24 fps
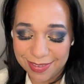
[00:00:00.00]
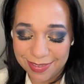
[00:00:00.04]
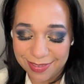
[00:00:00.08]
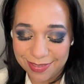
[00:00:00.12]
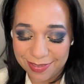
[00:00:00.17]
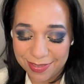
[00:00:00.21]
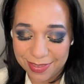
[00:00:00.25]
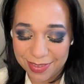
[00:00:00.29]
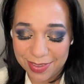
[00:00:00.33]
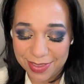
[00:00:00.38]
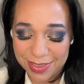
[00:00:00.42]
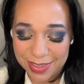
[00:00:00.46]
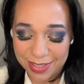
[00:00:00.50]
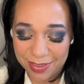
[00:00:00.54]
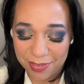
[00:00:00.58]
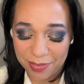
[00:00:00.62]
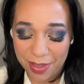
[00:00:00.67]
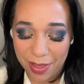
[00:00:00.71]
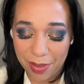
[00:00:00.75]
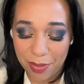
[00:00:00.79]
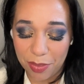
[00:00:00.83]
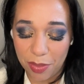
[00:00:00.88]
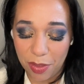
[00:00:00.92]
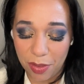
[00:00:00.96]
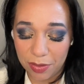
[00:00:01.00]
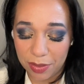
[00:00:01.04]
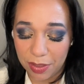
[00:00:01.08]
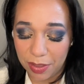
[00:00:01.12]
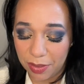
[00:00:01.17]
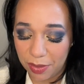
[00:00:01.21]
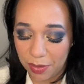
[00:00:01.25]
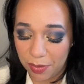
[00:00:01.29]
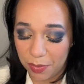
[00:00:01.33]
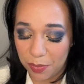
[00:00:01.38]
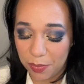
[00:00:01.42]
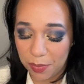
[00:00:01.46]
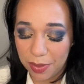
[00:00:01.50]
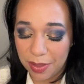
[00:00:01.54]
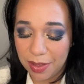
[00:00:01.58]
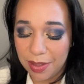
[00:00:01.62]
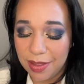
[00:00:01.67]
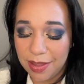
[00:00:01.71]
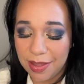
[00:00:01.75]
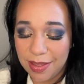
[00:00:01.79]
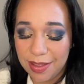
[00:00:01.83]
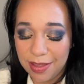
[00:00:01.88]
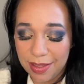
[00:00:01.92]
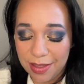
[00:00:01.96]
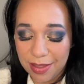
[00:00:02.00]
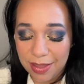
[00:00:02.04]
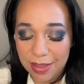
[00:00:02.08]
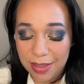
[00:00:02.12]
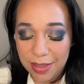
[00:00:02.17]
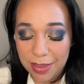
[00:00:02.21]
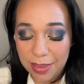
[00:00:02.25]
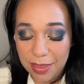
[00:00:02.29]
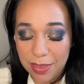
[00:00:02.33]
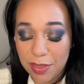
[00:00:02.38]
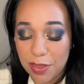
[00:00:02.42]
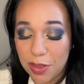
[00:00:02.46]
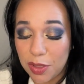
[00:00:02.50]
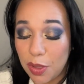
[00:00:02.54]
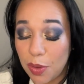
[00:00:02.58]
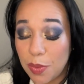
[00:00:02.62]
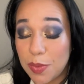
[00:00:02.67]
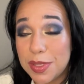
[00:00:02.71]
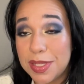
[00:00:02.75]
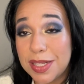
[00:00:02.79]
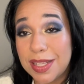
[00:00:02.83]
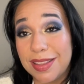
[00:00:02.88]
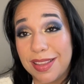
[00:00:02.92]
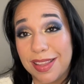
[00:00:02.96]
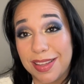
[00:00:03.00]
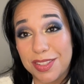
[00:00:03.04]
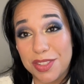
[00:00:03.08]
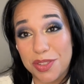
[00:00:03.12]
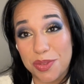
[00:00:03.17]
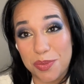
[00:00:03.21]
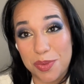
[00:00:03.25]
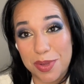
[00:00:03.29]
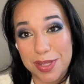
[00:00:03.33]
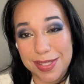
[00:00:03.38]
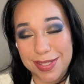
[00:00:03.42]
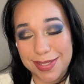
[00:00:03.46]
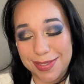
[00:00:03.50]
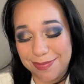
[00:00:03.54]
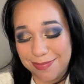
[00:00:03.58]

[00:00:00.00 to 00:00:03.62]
Think of how long ago the Ghost collection was.